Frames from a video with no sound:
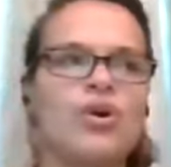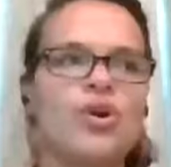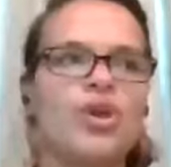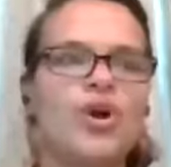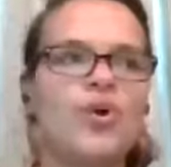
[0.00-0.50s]

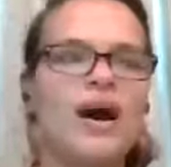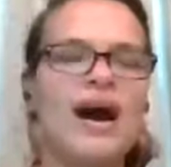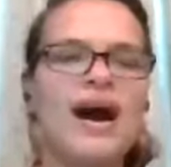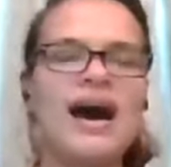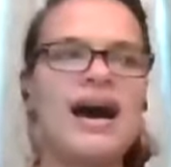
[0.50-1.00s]
you know,
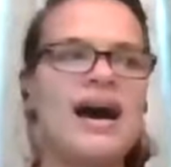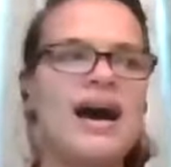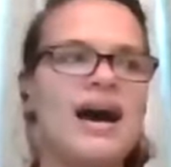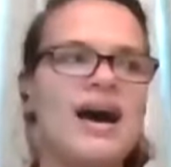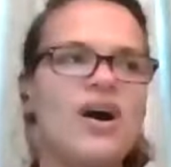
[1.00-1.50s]

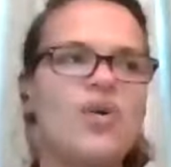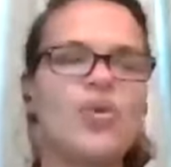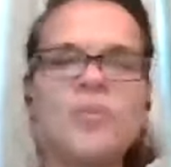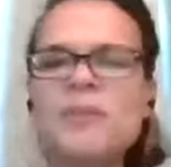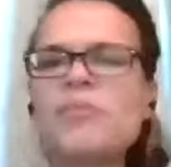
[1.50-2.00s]

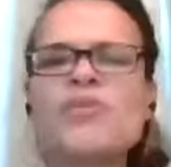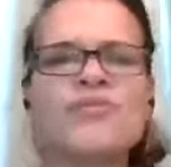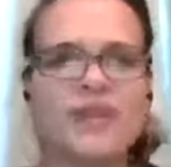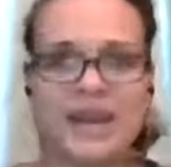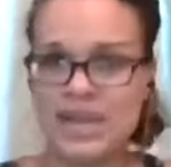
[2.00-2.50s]
when people are
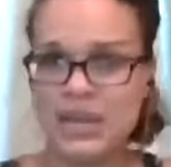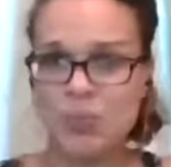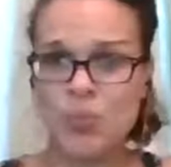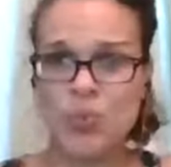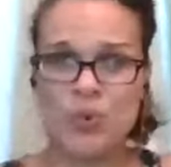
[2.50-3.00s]
fighting in
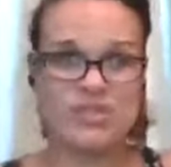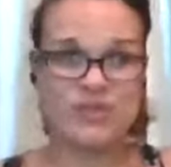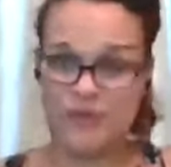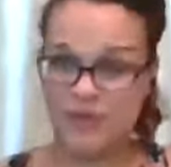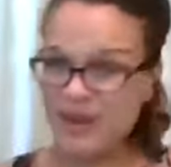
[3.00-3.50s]
wars, they're
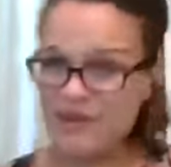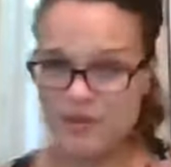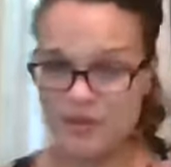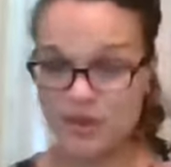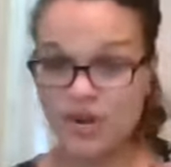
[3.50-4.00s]
fighting
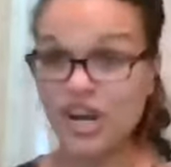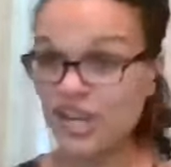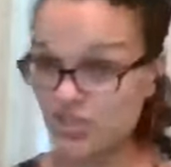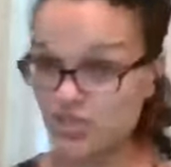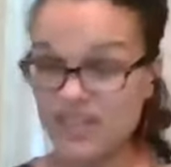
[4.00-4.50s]
for the
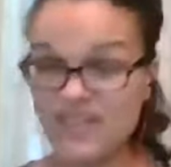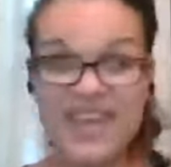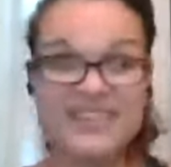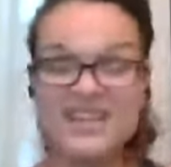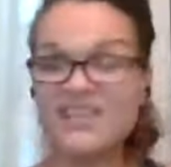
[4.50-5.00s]
country. They
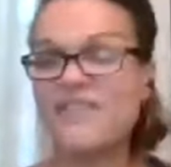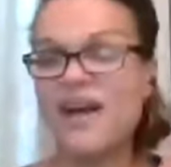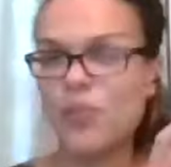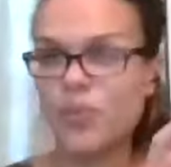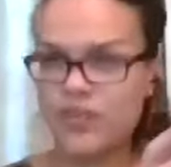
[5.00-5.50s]

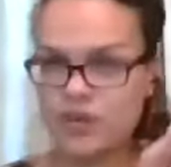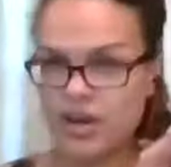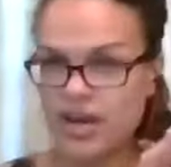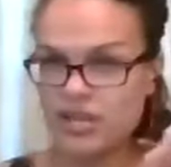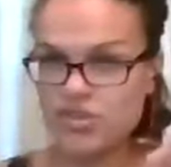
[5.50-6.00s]
identify with their
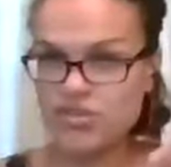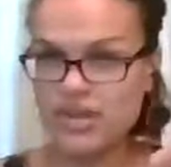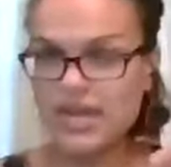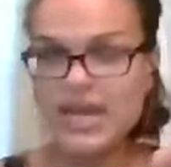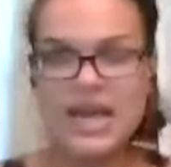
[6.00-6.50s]

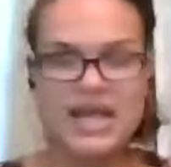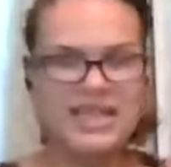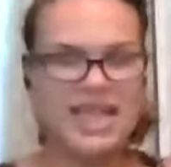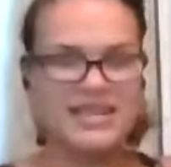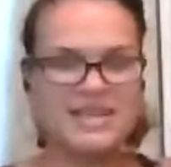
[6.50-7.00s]
country.
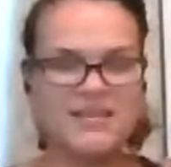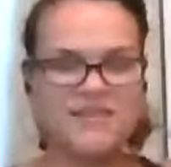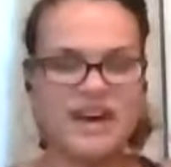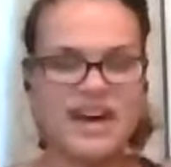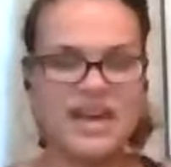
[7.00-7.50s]
They
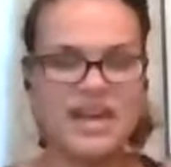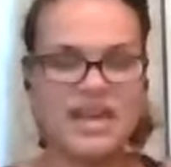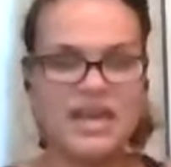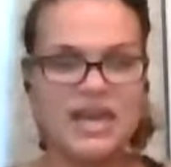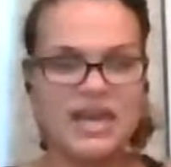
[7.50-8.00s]
identify
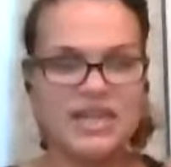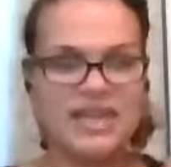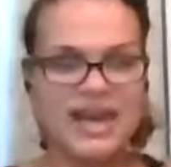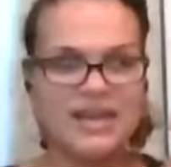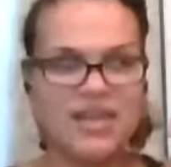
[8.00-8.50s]

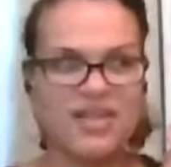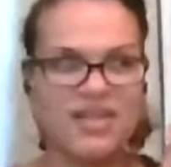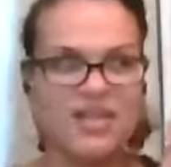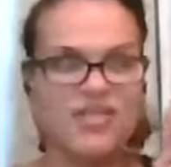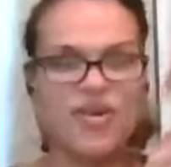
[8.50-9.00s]
that
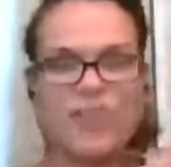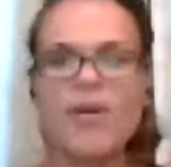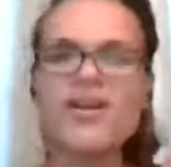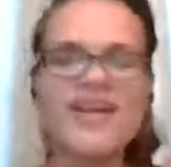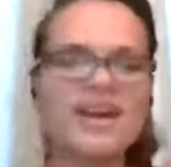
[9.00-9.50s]
they're a
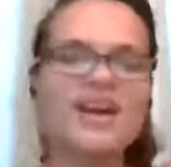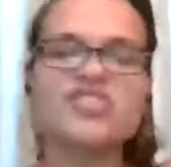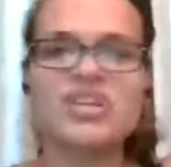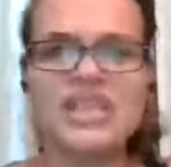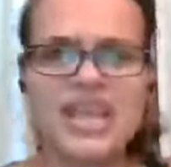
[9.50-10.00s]
part of that
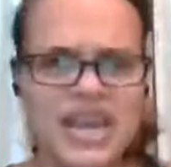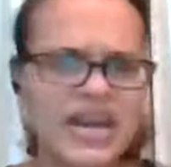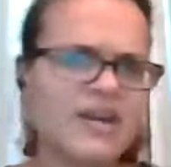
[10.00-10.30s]
country and they care